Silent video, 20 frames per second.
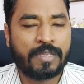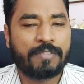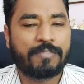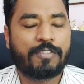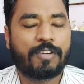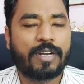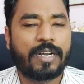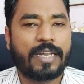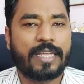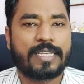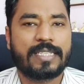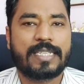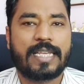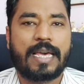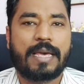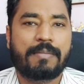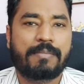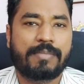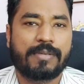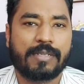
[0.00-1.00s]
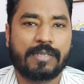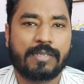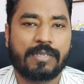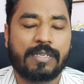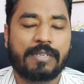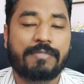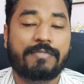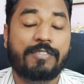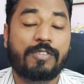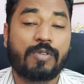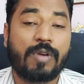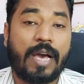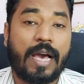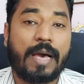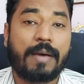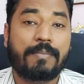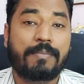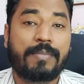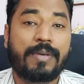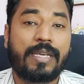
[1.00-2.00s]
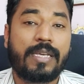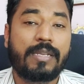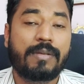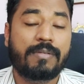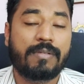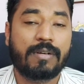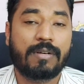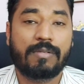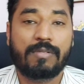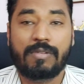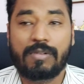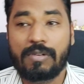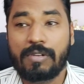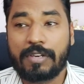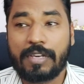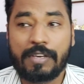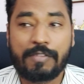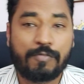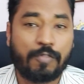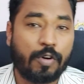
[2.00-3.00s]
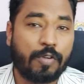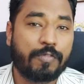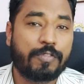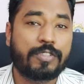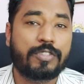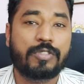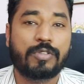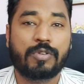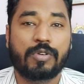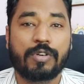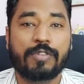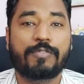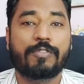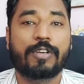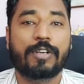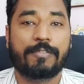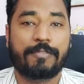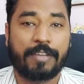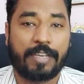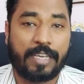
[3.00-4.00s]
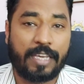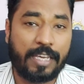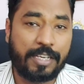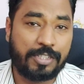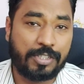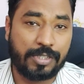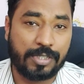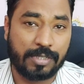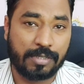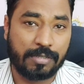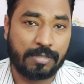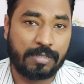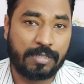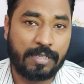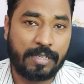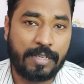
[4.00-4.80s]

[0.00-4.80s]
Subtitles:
For an example, if you have been looking forward to go for a vacation,